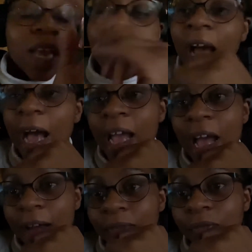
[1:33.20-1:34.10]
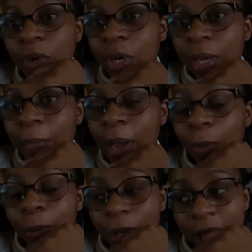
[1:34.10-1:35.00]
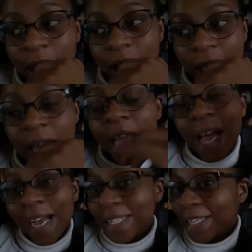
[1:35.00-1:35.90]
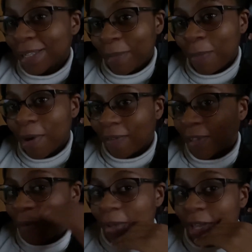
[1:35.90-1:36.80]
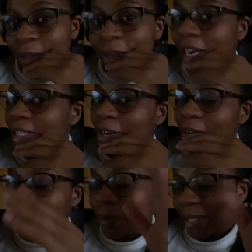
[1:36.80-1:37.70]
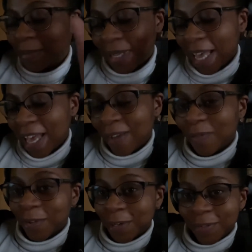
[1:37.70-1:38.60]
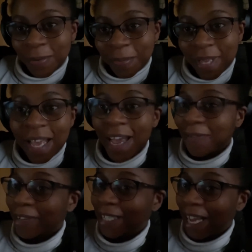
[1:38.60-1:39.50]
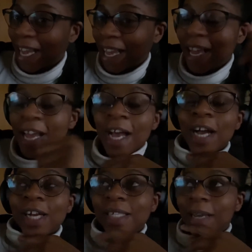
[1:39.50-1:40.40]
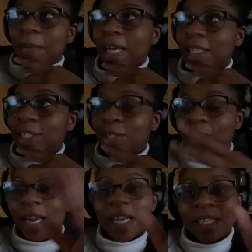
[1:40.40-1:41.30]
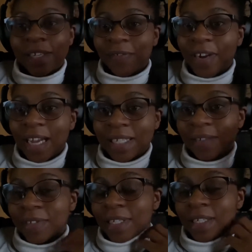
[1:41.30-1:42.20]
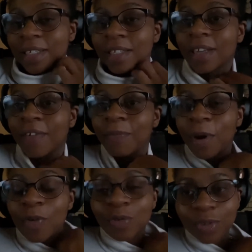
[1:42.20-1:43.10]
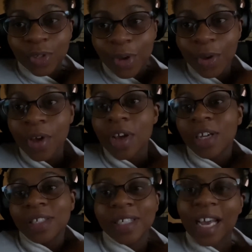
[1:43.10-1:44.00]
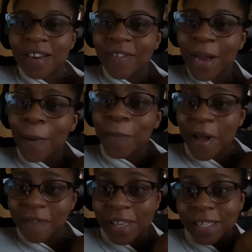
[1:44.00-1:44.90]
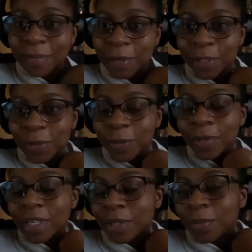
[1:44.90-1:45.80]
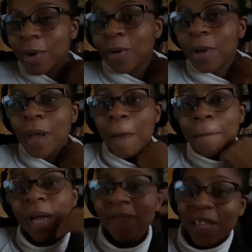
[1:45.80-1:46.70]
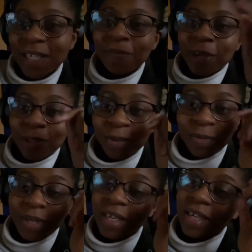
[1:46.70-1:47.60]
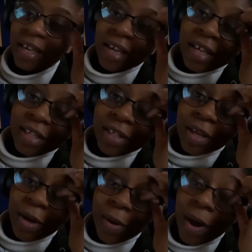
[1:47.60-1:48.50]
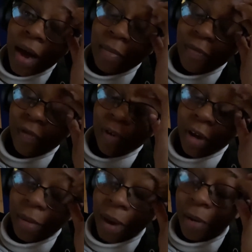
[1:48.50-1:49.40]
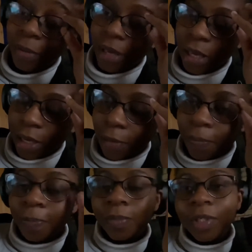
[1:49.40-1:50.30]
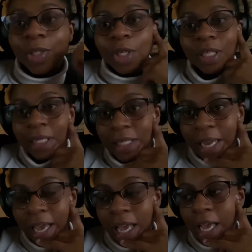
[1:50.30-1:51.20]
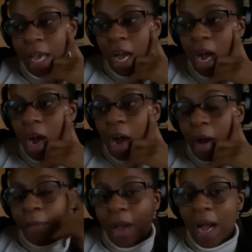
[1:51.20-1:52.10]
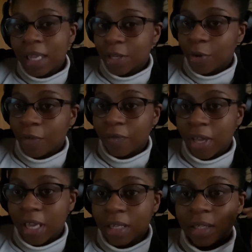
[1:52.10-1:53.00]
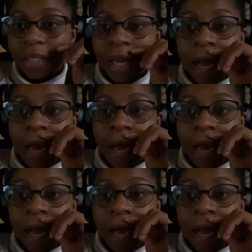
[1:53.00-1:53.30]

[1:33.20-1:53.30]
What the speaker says: I am vlogging my week as it is my birthday week. You guys are going to be getting vlogs from me every day because I plan to do like different activities and stuff, but also just kind of like a birthday special as well. Birthday special week. So I'm vlogging my week. So today at the office,